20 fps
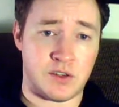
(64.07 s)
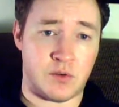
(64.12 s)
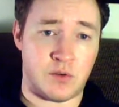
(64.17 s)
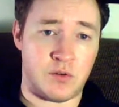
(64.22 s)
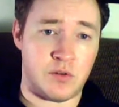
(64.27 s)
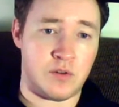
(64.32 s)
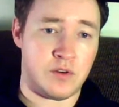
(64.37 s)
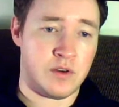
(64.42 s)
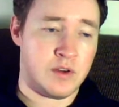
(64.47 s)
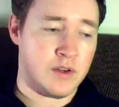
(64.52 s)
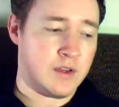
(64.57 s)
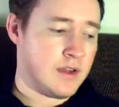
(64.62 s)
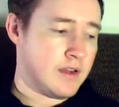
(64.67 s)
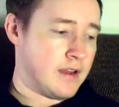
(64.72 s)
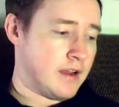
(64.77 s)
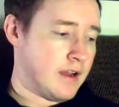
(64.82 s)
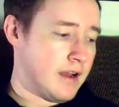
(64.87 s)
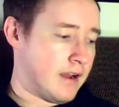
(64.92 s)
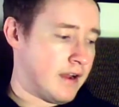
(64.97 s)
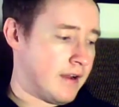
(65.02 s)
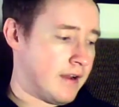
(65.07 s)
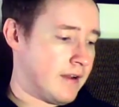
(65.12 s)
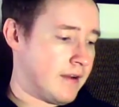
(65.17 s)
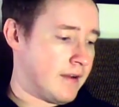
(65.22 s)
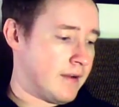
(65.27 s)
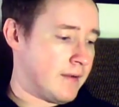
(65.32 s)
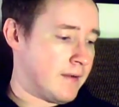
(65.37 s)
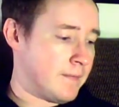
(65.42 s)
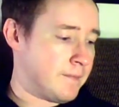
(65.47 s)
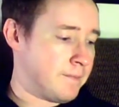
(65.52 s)
ago,
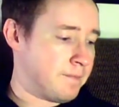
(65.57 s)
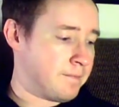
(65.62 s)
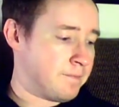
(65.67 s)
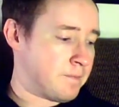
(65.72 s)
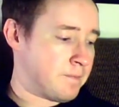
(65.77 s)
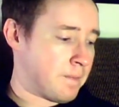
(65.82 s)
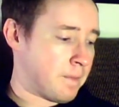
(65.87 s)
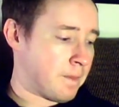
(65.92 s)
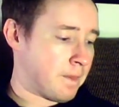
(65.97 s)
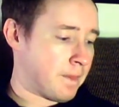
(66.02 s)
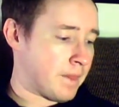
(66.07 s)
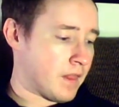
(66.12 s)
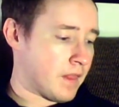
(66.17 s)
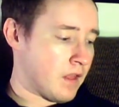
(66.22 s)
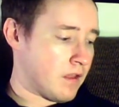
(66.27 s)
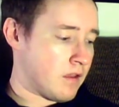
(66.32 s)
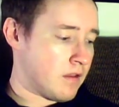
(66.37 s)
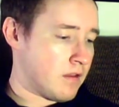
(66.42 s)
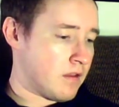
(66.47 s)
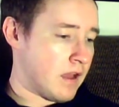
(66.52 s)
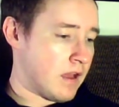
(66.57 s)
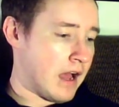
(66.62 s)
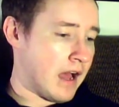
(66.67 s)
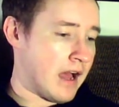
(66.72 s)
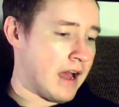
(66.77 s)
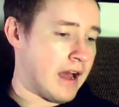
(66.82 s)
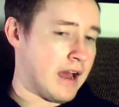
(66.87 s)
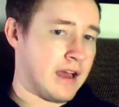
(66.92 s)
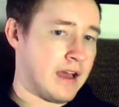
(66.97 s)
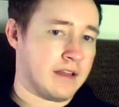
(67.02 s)
um,
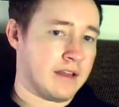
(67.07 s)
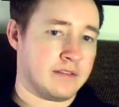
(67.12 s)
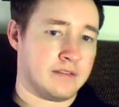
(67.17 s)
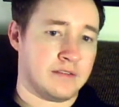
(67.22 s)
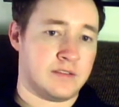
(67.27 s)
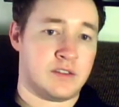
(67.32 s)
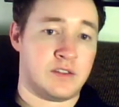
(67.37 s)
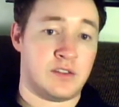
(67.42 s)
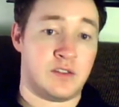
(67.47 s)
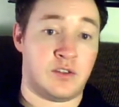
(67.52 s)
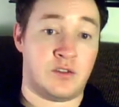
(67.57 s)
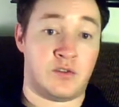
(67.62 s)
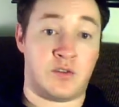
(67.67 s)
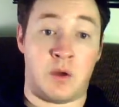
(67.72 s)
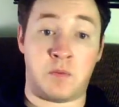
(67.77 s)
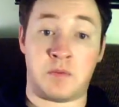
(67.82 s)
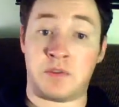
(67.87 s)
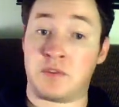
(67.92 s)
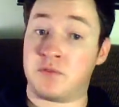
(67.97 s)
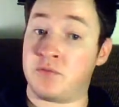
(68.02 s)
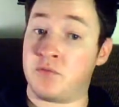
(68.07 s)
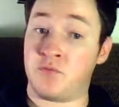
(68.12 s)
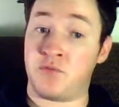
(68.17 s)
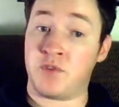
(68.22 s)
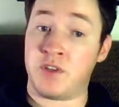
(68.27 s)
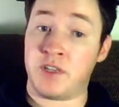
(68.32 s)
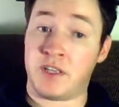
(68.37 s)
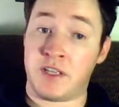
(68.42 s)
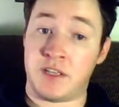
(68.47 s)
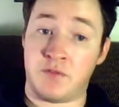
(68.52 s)
and I was
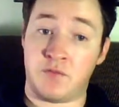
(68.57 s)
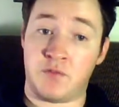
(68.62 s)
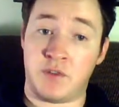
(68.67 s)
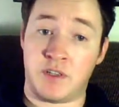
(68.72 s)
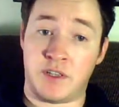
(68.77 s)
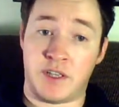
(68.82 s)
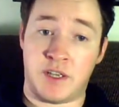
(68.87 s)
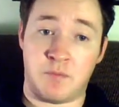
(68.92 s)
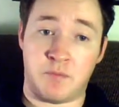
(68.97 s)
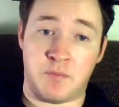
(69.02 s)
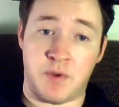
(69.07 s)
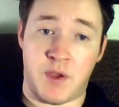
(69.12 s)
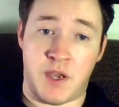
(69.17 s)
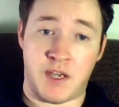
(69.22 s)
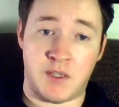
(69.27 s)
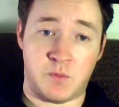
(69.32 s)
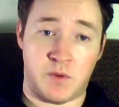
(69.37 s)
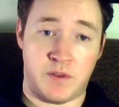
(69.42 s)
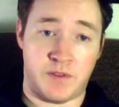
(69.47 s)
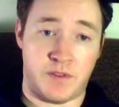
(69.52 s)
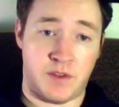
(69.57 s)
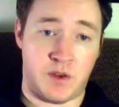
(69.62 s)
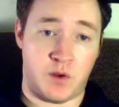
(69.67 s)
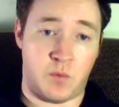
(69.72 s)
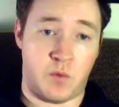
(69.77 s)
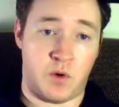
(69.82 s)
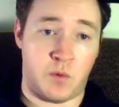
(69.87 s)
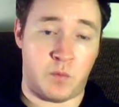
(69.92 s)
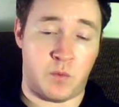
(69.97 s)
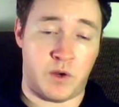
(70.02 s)
really really impressed with it
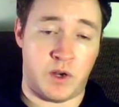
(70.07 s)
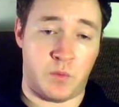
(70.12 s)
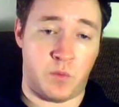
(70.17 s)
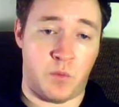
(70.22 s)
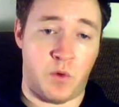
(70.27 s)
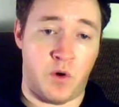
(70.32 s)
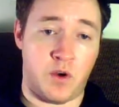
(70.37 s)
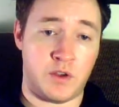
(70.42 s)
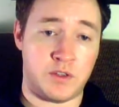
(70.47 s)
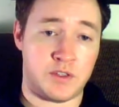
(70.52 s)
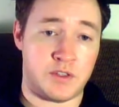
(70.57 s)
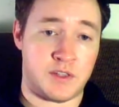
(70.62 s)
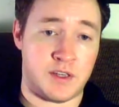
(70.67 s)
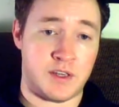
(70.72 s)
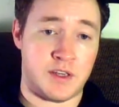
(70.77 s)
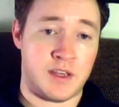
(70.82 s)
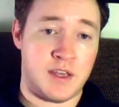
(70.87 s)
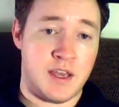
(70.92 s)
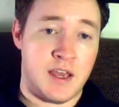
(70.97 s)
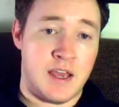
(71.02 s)
when I watched it.